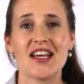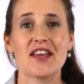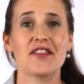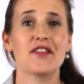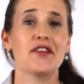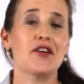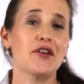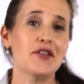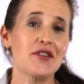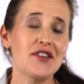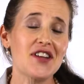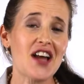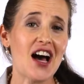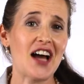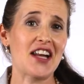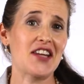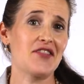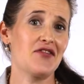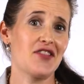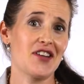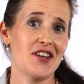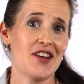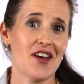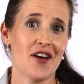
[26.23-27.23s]
They'll not
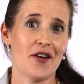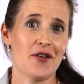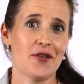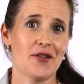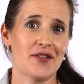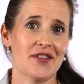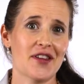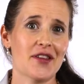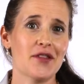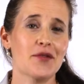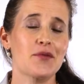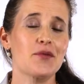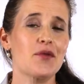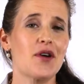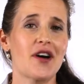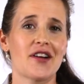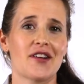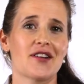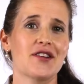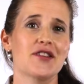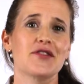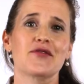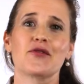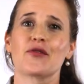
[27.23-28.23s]
even know that the
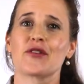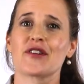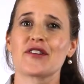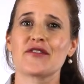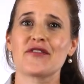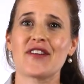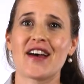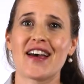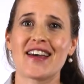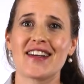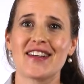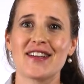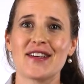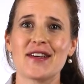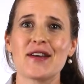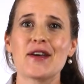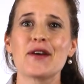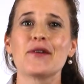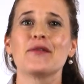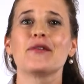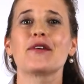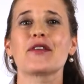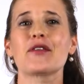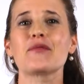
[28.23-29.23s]
water is fortified
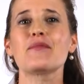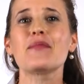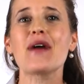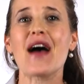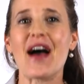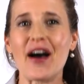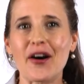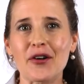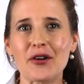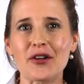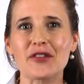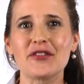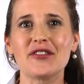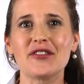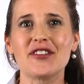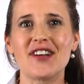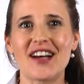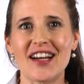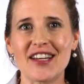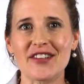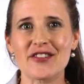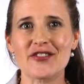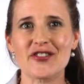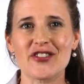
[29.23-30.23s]
with powerful
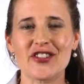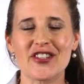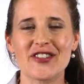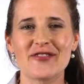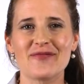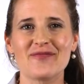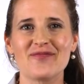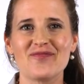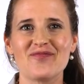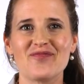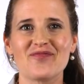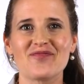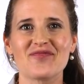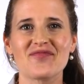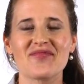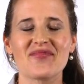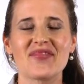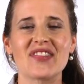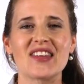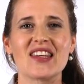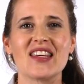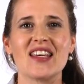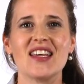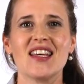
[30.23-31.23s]
hydrogen.
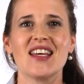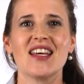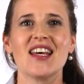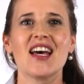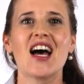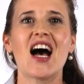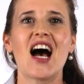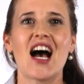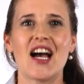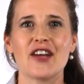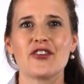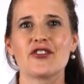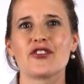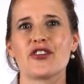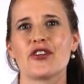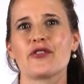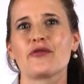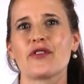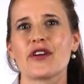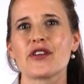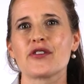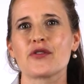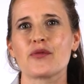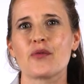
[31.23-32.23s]

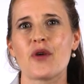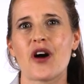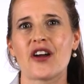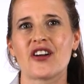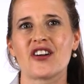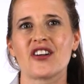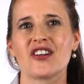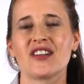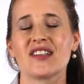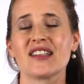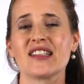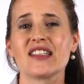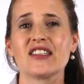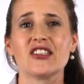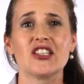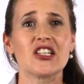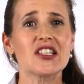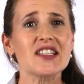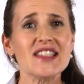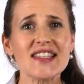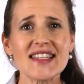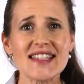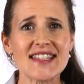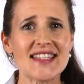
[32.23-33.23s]
Hydrogen-rich water
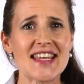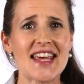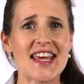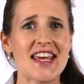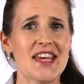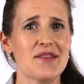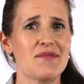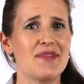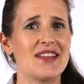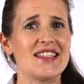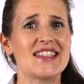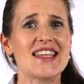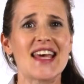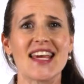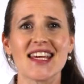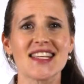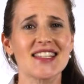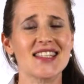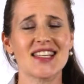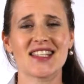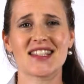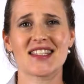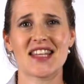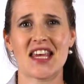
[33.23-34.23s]
looks the same and tastes
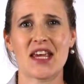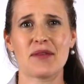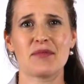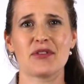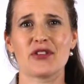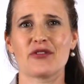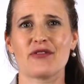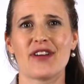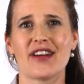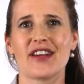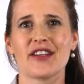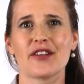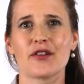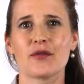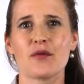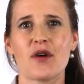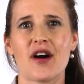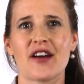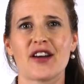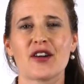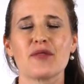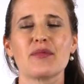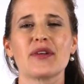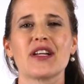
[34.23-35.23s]
the same as regular
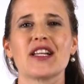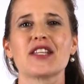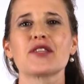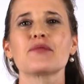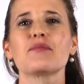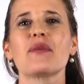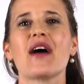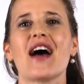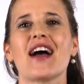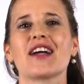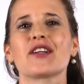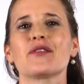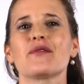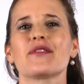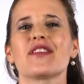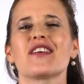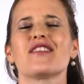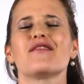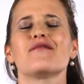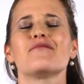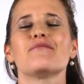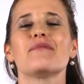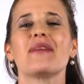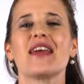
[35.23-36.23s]
water, but it's packed with an
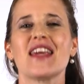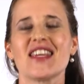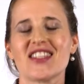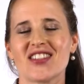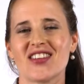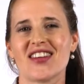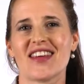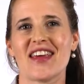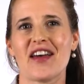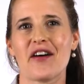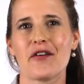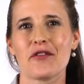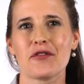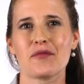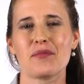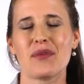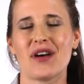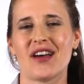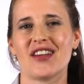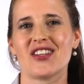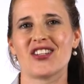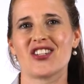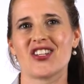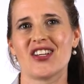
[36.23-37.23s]
amazing health
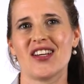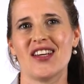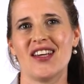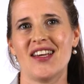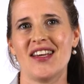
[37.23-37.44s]
punch